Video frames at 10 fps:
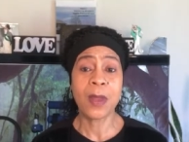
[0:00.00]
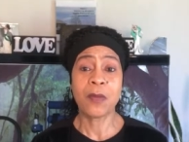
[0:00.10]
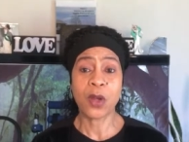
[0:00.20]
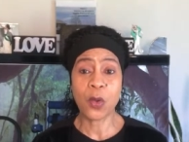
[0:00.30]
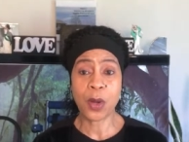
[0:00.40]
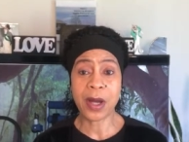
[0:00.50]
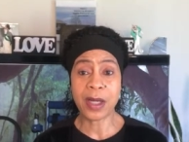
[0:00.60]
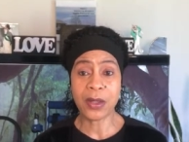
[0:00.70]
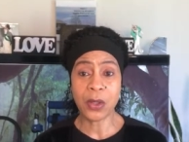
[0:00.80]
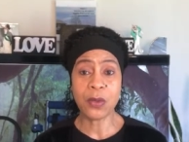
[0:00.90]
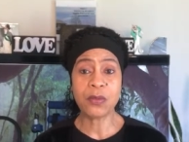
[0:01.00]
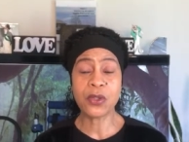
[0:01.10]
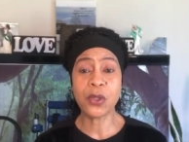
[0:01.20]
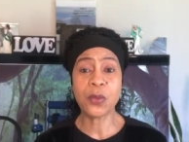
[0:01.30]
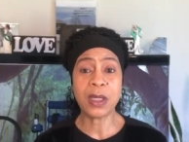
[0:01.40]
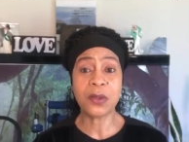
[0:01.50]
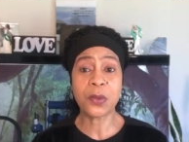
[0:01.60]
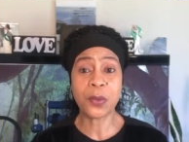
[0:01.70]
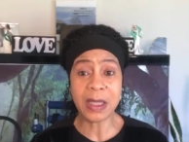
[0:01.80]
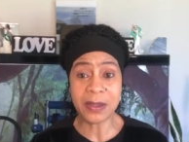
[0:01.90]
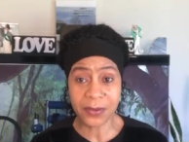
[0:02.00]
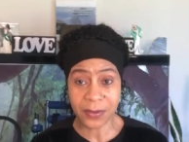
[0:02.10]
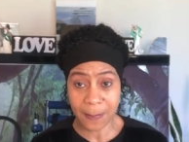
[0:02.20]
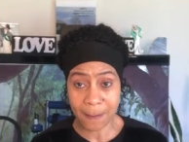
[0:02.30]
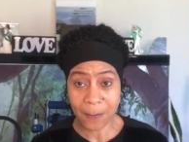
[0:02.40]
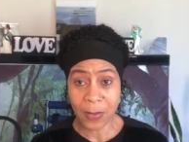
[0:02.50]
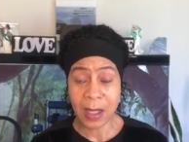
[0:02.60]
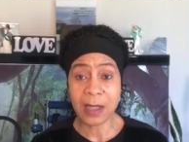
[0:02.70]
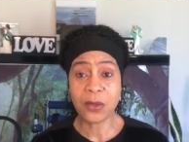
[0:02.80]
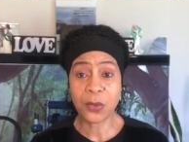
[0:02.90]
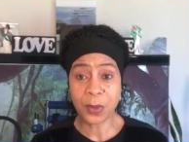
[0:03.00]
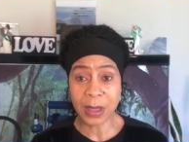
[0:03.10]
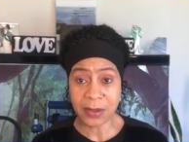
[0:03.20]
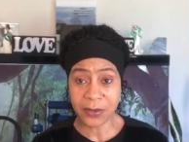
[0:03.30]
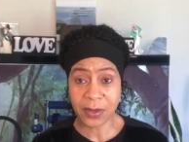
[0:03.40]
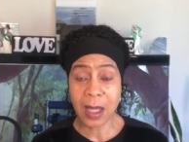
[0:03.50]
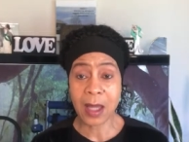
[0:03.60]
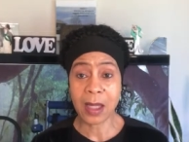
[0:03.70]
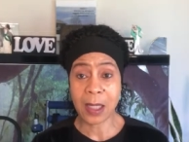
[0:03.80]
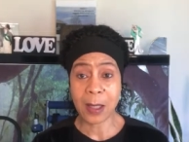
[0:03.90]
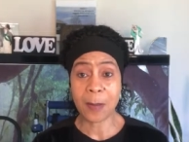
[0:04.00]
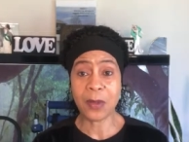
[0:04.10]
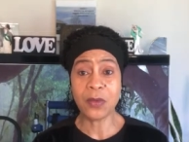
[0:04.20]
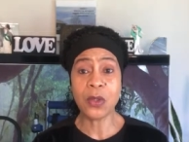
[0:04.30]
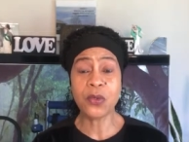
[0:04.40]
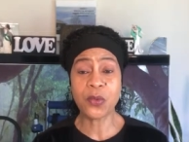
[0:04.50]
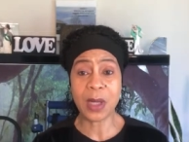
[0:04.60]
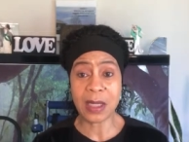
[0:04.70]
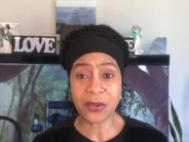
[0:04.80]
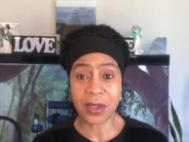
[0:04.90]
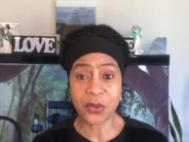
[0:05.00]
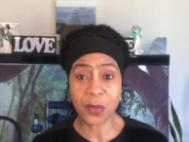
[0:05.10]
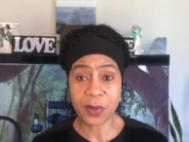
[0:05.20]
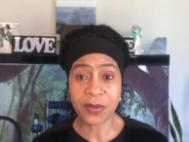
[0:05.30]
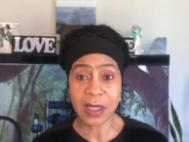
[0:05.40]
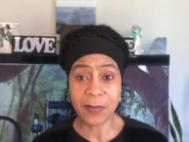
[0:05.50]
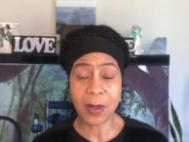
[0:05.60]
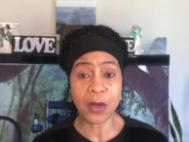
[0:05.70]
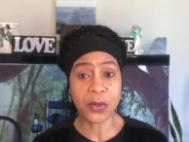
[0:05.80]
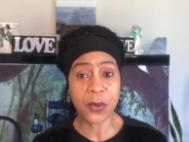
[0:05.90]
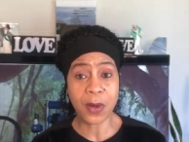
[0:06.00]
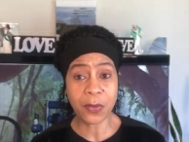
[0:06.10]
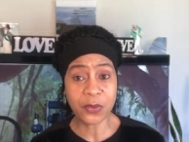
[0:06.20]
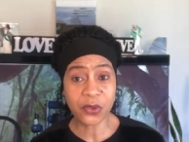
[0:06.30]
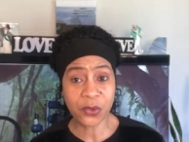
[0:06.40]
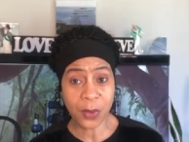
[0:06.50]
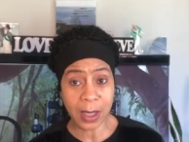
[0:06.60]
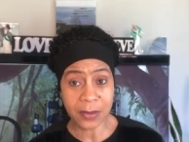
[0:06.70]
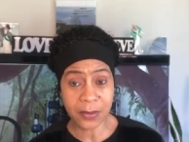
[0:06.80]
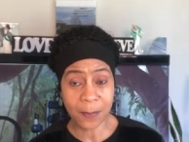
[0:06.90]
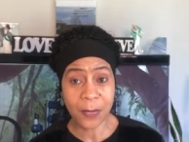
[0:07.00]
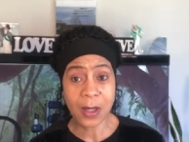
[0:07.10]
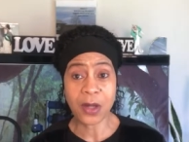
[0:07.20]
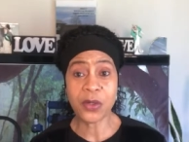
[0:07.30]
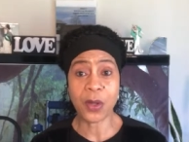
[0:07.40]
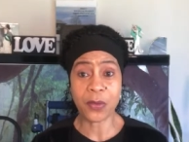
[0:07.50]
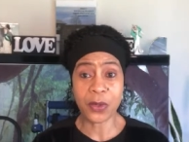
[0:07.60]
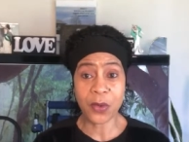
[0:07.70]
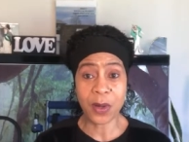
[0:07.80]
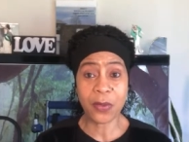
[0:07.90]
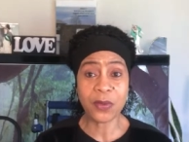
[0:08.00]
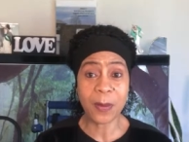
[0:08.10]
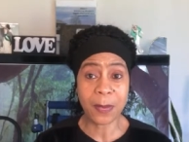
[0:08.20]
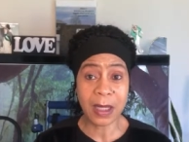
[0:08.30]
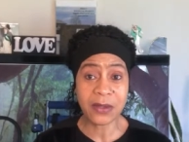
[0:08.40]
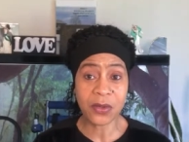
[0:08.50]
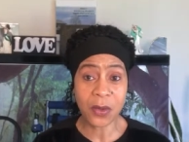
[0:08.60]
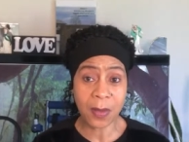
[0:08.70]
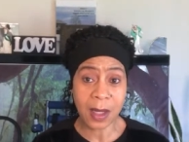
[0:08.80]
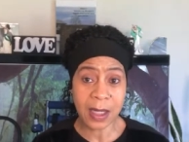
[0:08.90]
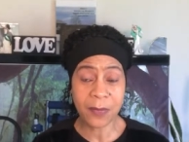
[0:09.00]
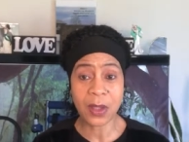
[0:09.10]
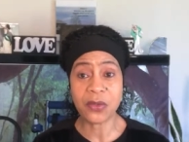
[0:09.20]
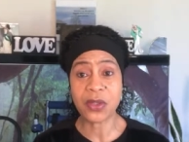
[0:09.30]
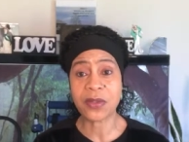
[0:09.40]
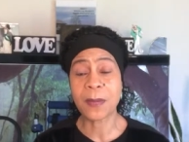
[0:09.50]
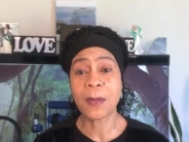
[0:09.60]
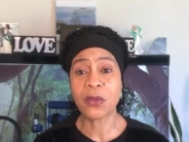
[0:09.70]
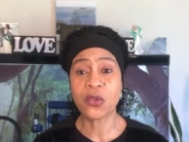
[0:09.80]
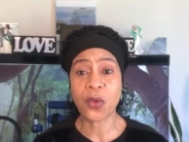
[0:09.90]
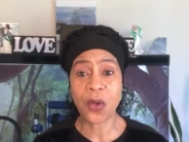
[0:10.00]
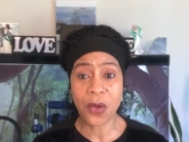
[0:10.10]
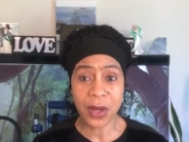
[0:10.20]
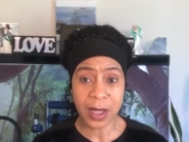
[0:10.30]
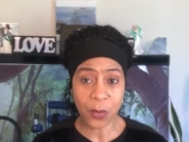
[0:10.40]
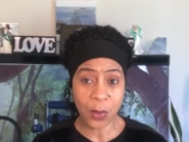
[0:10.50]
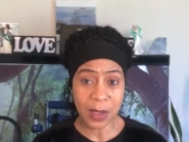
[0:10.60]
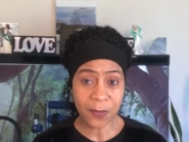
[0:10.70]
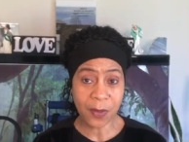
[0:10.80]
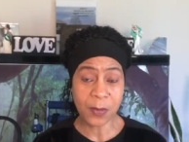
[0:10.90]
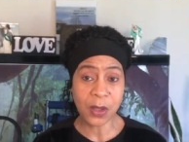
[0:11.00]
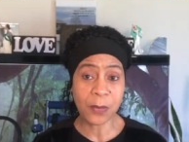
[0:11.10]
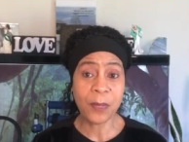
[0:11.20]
requiring you to increase the nutrients that you're receiving? Are you going through stress? Are you going through some things in your life that are just drawing away from you?